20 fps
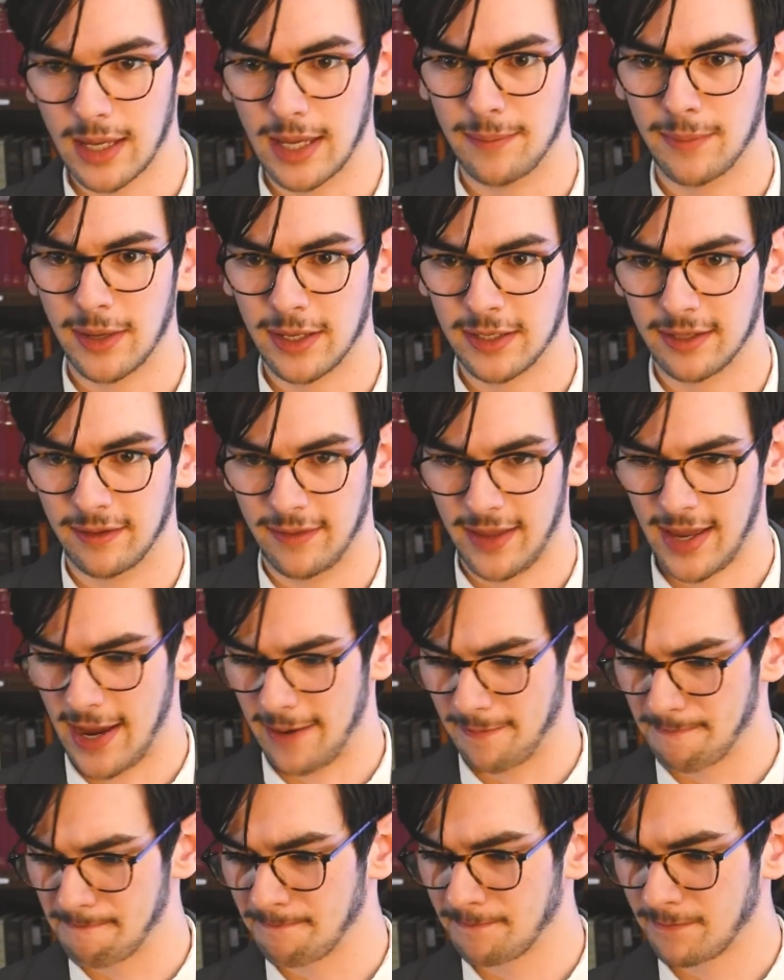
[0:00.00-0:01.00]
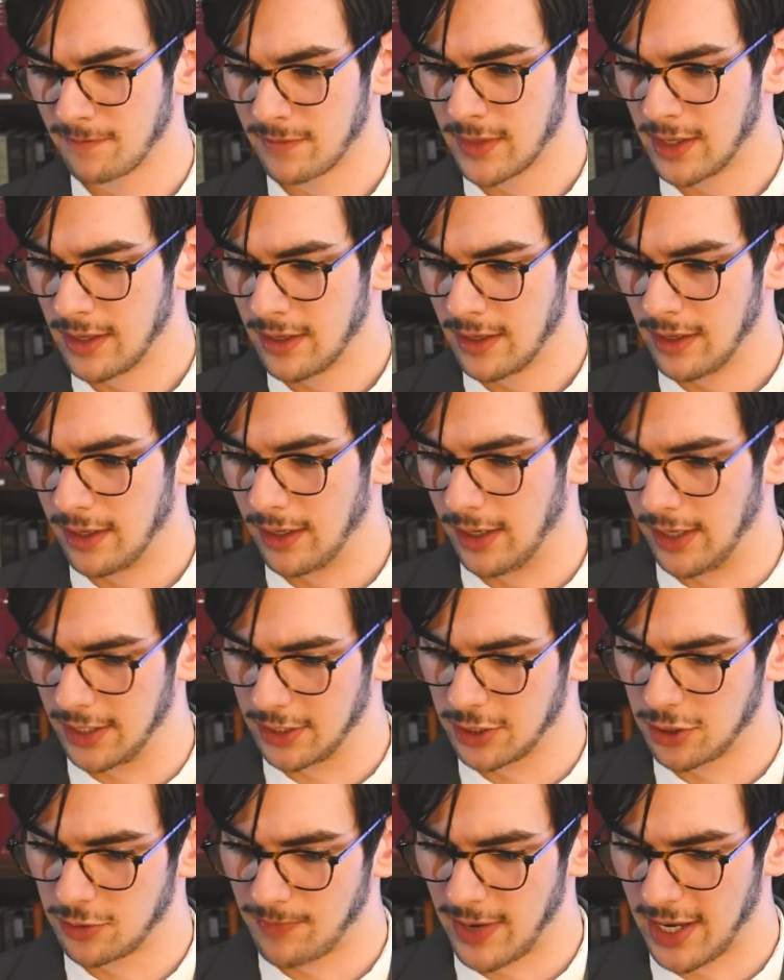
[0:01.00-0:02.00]
Amen to that.
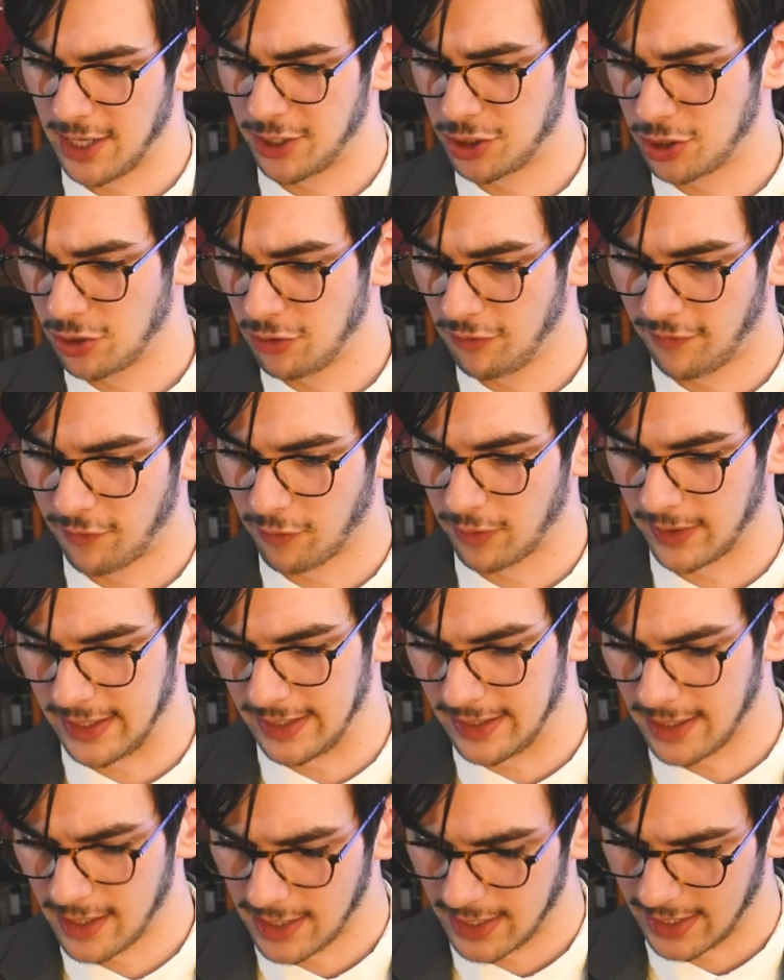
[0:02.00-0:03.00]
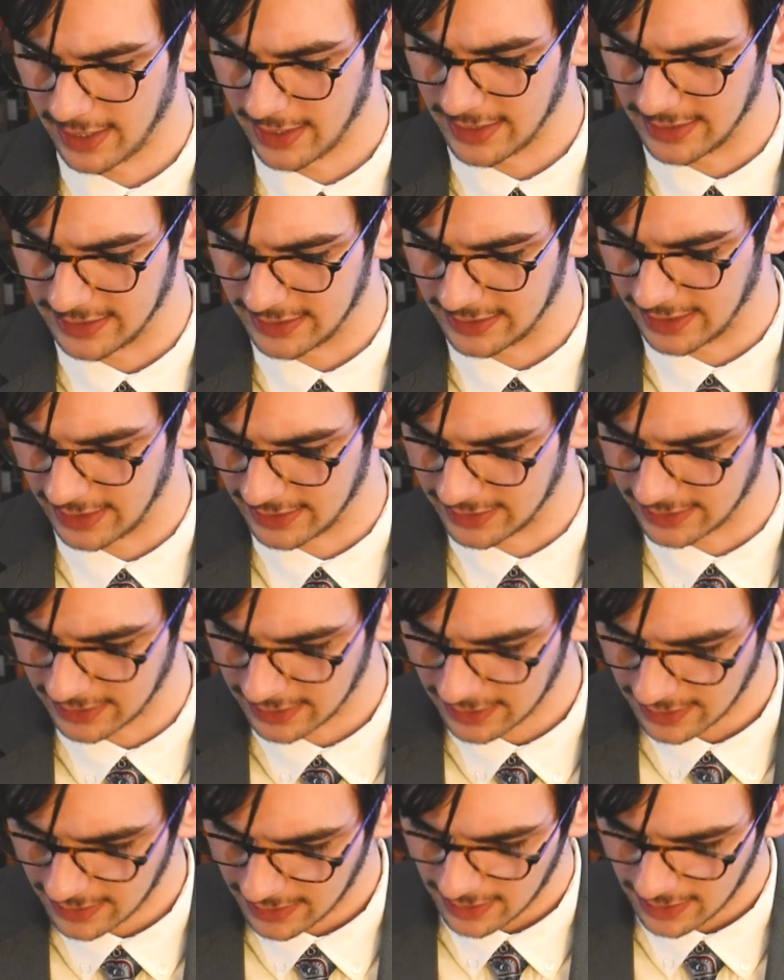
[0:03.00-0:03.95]
Page 249, he says,